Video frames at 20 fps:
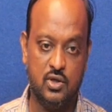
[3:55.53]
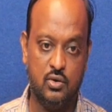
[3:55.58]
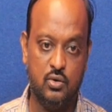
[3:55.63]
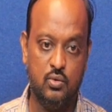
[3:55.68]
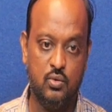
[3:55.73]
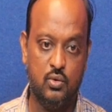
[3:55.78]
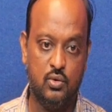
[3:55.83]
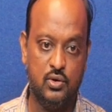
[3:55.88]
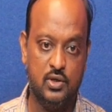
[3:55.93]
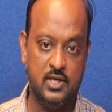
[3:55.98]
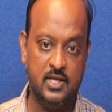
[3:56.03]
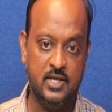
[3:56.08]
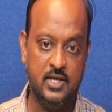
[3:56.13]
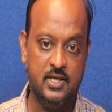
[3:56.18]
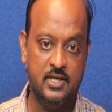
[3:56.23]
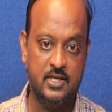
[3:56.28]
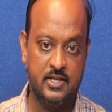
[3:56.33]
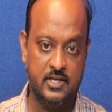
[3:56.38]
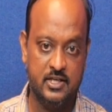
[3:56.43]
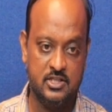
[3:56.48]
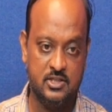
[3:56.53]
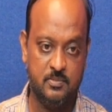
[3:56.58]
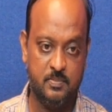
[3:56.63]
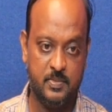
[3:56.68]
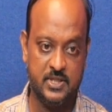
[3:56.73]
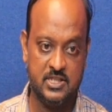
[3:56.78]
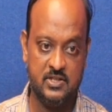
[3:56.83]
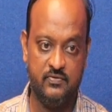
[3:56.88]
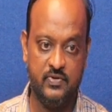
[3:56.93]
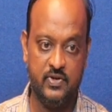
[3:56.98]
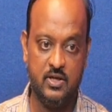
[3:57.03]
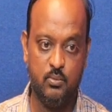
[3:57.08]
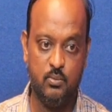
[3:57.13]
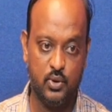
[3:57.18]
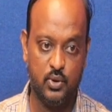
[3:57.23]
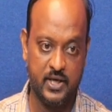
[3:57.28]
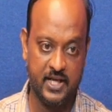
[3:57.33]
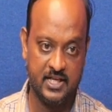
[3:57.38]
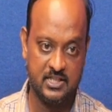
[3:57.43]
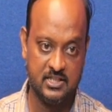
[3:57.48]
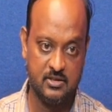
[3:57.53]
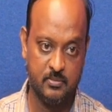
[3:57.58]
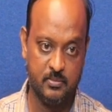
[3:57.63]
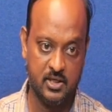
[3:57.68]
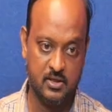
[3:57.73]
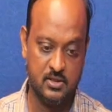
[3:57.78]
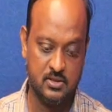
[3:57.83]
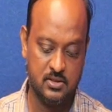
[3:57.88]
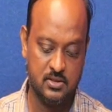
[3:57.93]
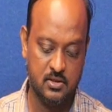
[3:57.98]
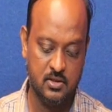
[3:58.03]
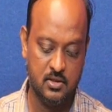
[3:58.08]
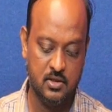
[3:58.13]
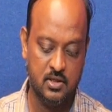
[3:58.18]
allow only specific potassium ions.